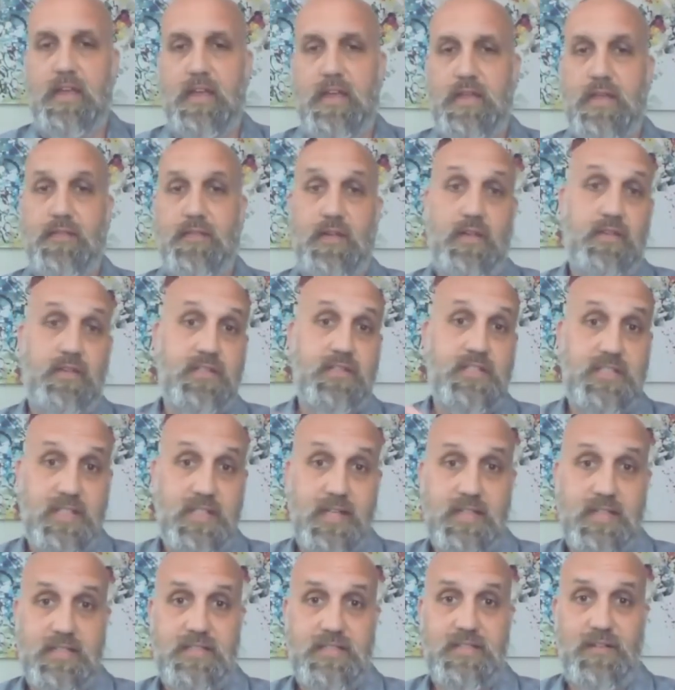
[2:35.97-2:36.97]
You have another
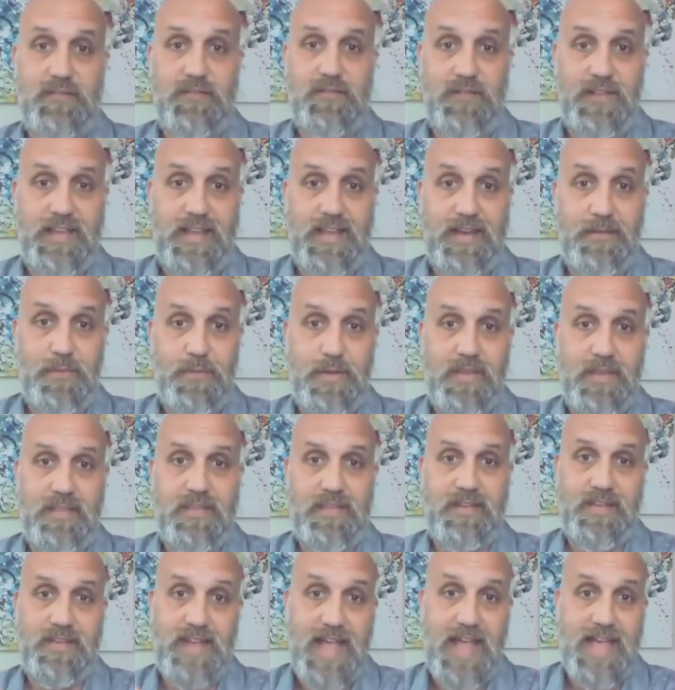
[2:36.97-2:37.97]
6 affiliated
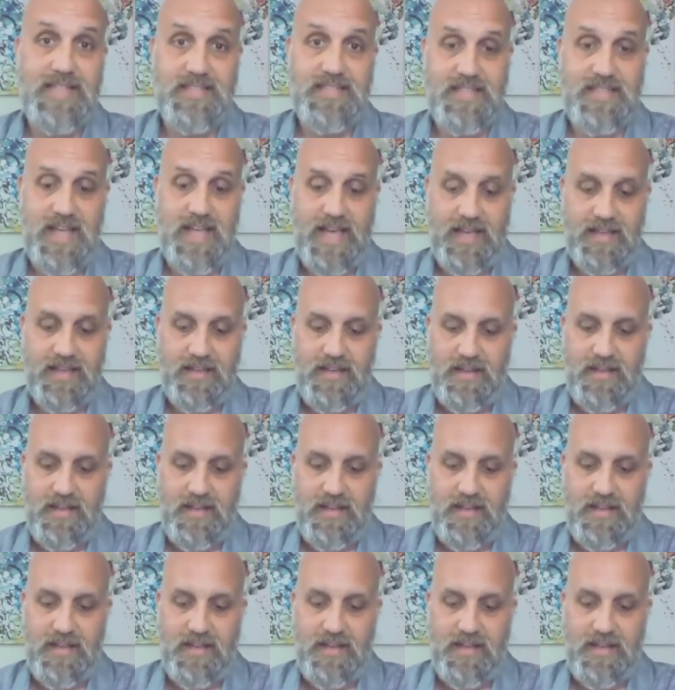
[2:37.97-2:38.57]
with NASDAQ.